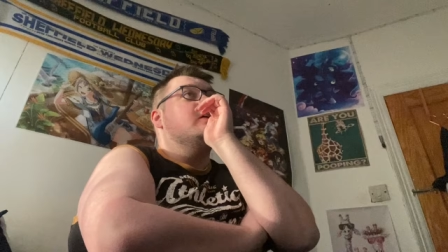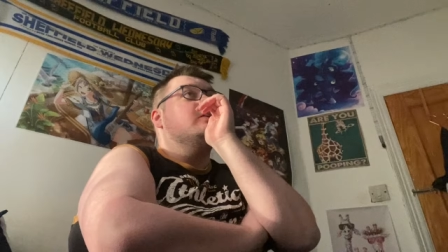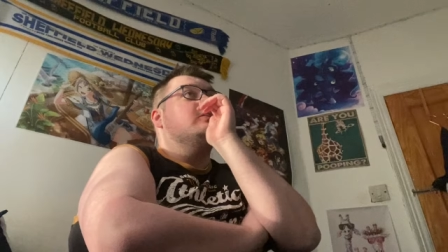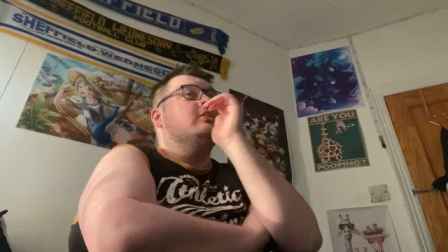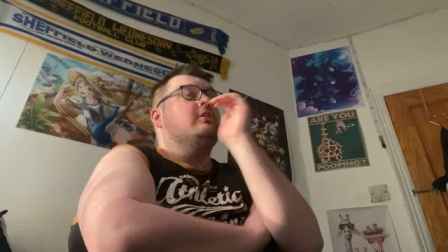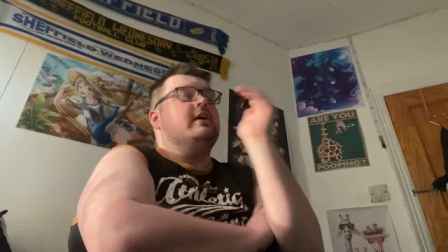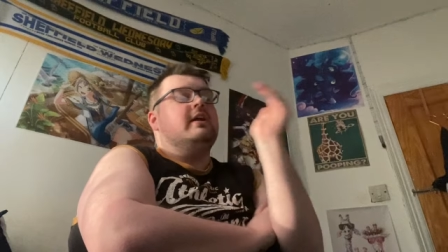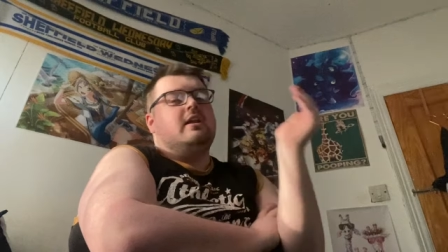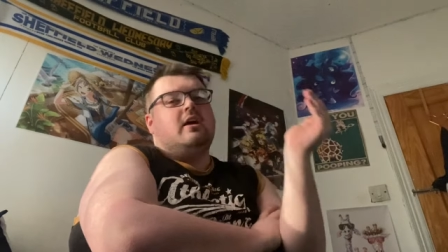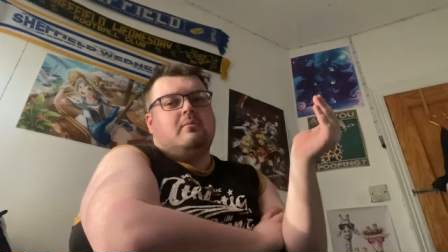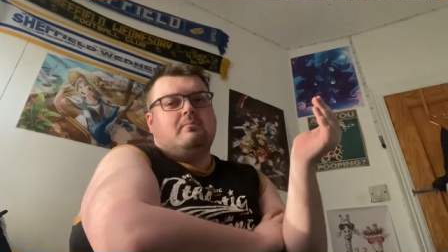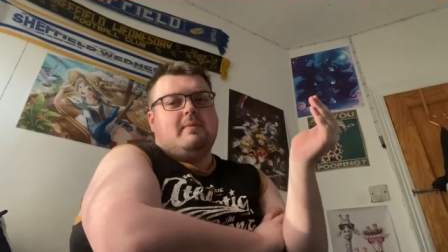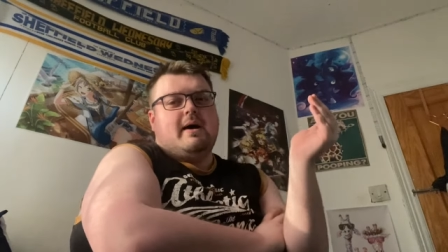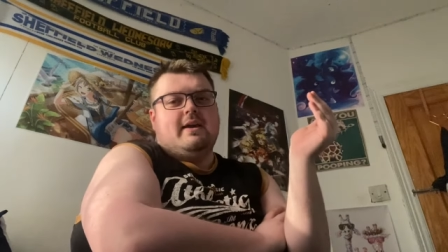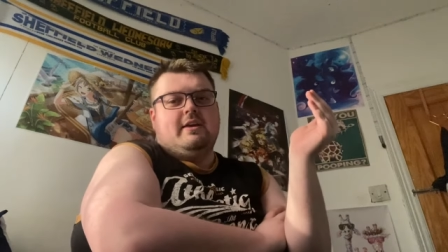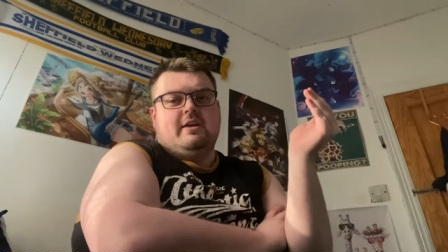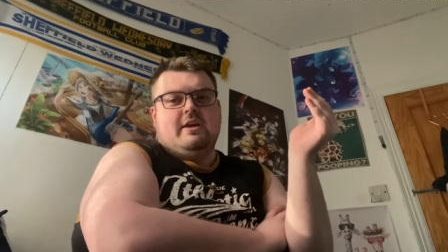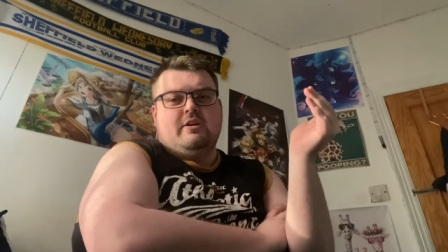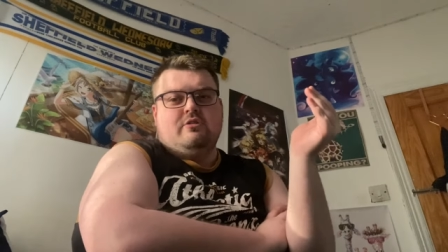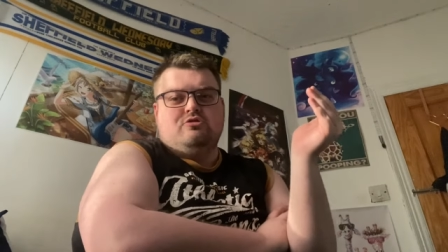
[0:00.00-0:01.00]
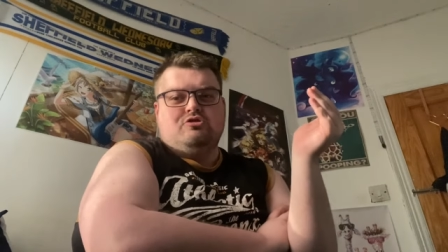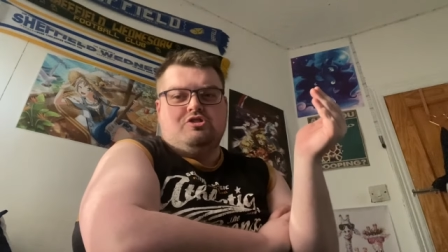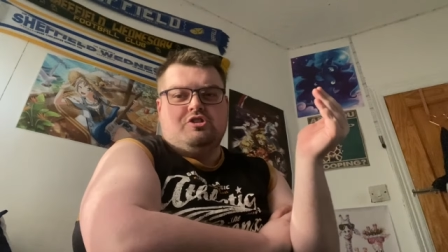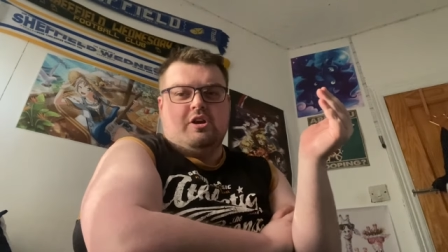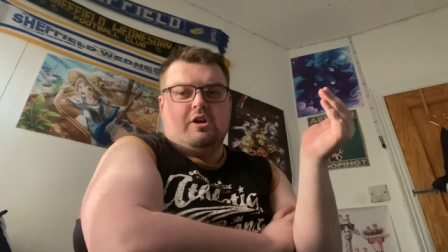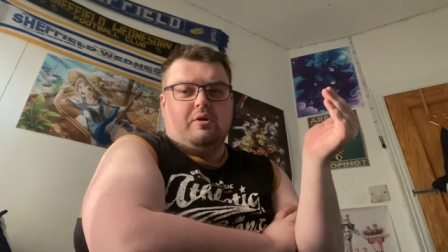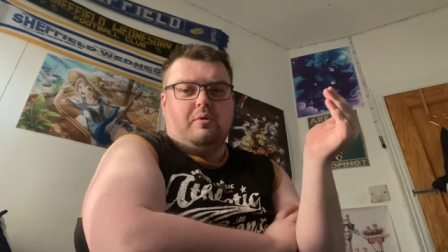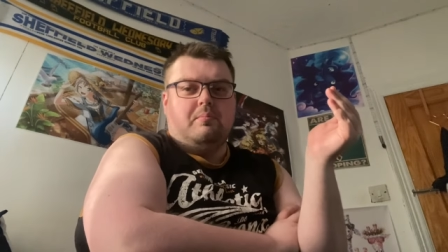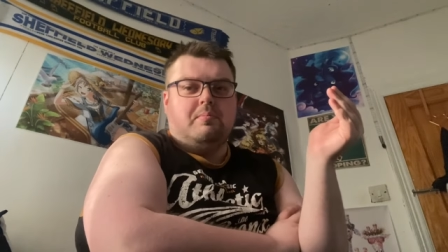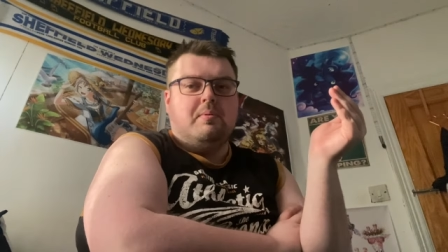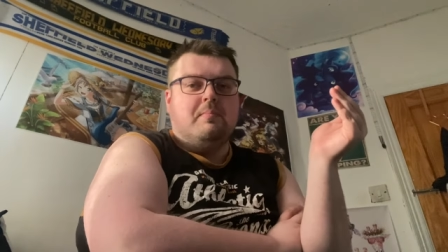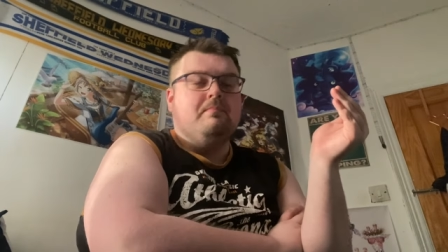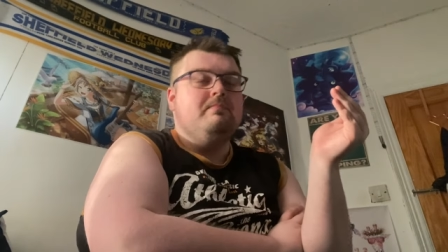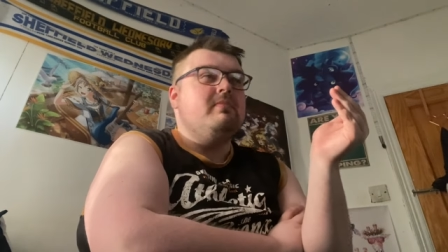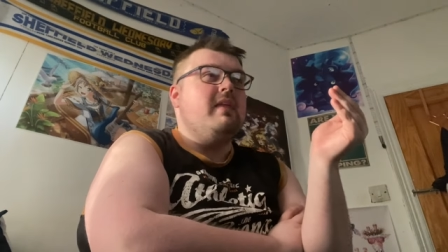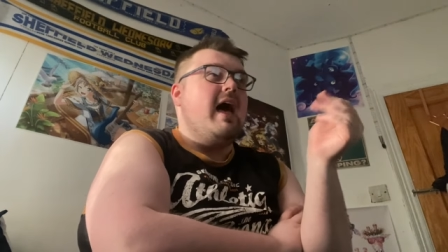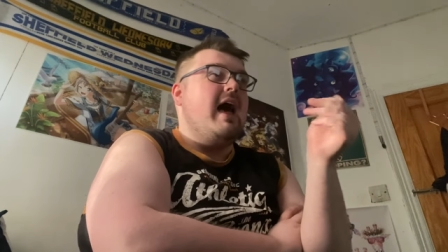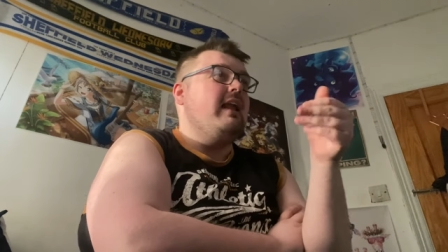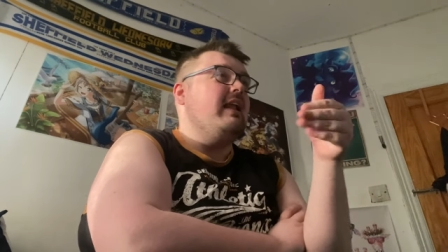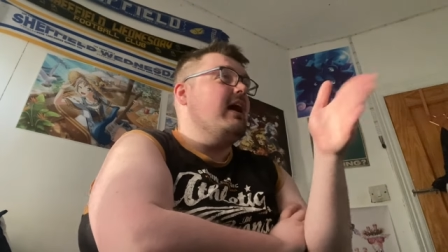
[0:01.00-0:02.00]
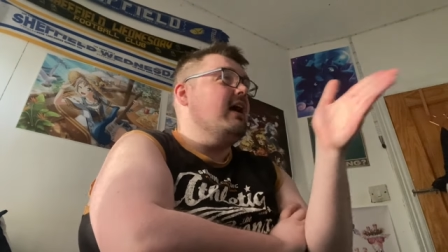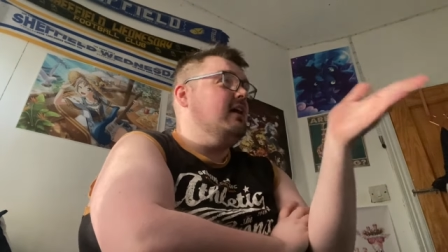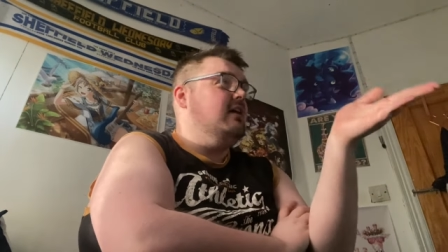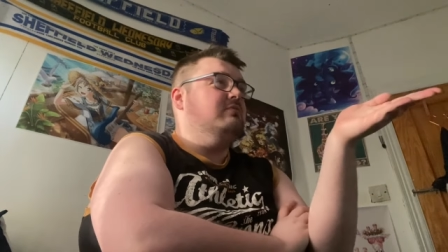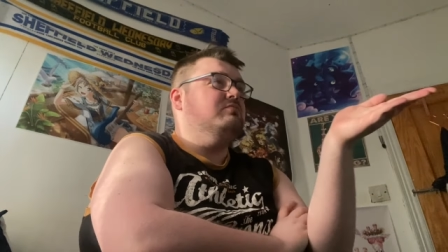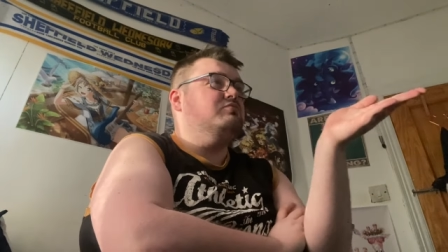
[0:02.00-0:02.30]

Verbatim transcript: looking on my YouTube and I